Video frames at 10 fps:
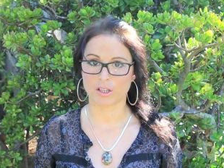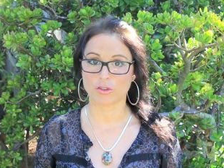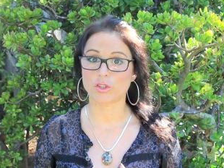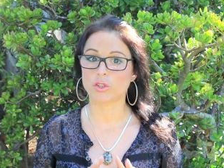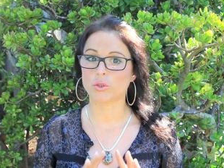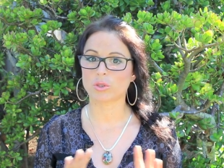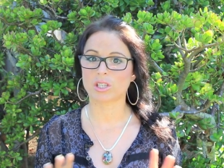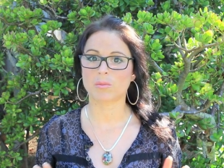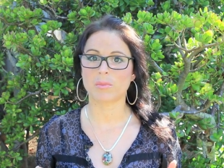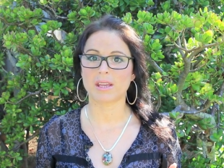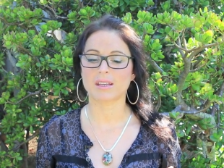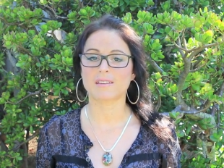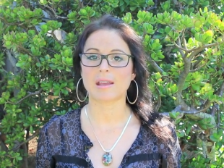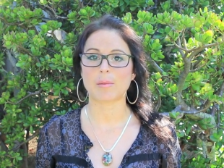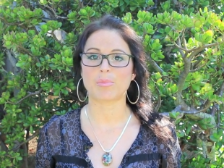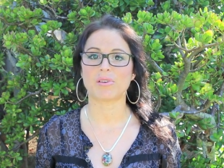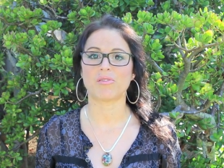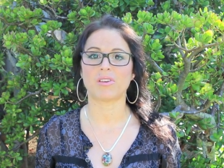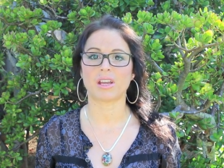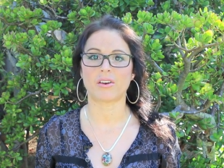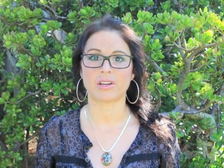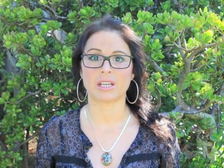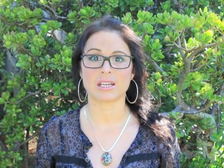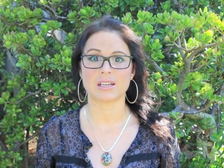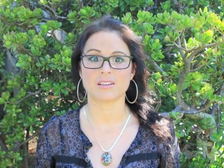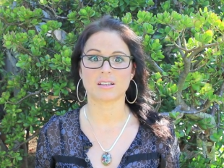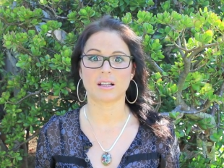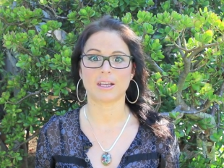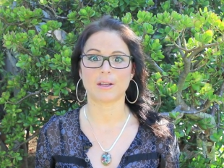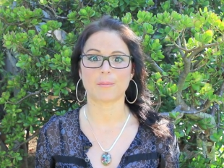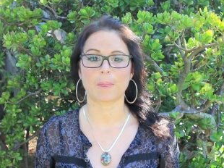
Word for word: and you can make it happen very easily.